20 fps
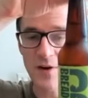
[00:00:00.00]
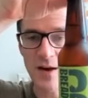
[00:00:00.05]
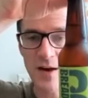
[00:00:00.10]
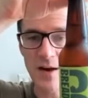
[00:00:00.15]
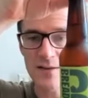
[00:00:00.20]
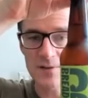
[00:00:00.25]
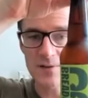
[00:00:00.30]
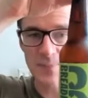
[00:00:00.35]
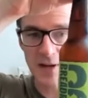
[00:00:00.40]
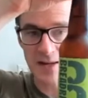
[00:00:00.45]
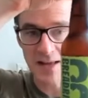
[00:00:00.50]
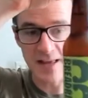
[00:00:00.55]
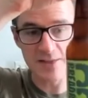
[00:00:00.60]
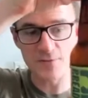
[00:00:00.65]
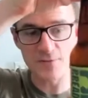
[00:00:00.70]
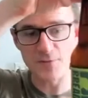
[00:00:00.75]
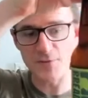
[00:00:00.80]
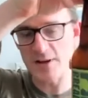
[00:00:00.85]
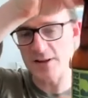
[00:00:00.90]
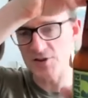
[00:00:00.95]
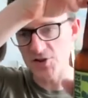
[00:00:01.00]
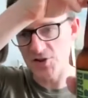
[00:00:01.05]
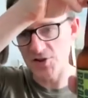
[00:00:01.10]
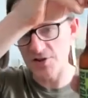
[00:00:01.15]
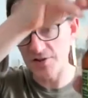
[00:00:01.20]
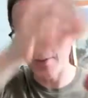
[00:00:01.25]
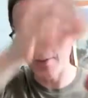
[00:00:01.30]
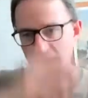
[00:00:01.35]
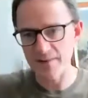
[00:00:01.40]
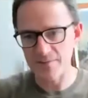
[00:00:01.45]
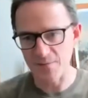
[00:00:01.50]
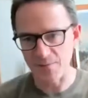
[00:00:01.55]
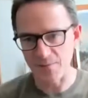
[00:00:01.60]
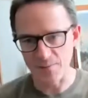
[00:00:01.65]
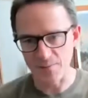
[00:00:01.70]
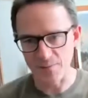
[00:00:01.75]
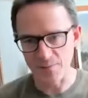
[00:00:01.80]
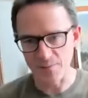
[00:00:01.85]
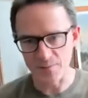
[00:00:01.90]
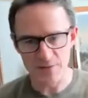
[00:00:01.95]
in the fridge
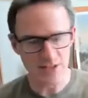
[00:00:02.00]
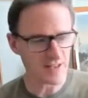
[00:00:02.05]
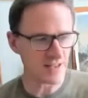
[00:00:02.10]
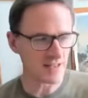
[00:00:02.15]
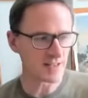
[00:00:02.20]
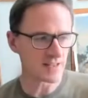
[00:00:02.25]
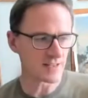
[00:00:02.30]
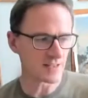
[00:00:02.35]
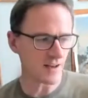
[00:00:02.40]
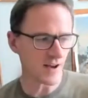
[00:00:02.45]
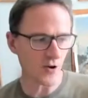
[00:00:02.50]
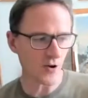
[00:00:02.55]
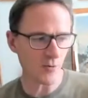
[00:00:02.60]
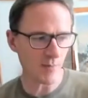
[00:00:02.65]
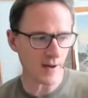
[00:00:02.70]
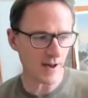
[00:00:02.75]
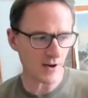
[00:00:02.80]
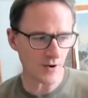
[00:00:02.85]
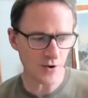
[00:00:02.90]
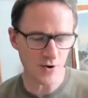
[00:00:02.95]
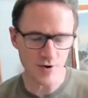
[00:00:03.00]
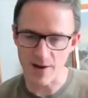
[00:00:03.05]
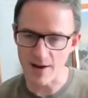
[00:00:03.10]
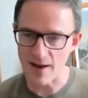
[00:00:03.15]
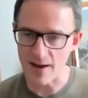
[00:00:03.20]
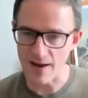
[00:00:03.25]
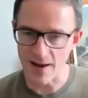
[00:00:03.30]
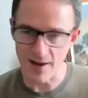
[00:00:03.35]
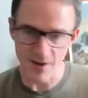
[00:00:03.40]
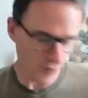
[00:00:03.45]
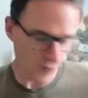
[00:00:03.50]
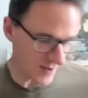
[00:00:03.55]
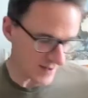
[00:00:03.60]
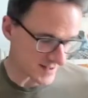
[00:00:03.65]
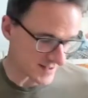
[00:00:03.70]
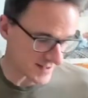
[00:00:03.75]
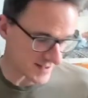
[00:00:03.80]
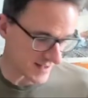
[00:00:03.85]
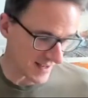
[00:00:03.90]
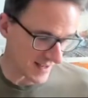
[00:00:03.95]
since I got back on Wednesday
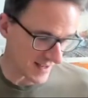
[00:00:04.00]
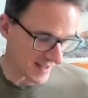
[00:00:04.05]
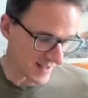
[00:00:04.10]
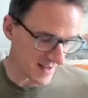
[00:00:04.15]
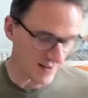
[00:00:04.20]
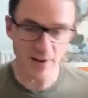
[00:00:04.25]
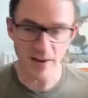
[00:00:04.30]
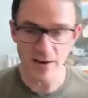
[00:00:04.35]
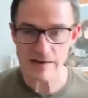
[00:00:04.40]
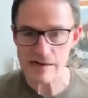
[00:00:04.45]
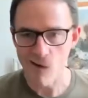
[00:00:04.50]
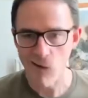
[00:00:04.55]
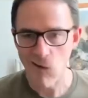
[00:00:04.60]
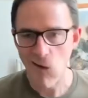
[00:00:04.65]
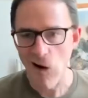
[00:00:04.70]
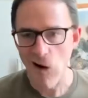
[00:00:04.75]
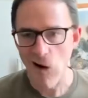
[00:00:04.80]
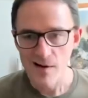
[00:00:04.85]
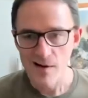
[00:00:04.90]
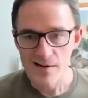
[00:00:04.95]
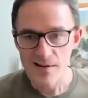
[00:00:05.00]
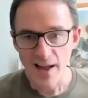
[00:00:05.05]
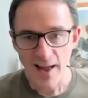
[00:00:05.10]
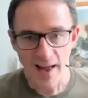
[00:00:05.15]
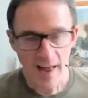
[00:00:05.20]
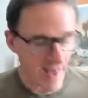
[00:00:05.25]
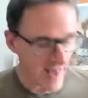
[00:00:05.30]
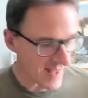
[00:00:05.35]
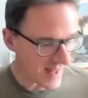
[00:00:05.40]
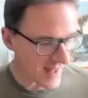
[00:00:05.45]
evening. And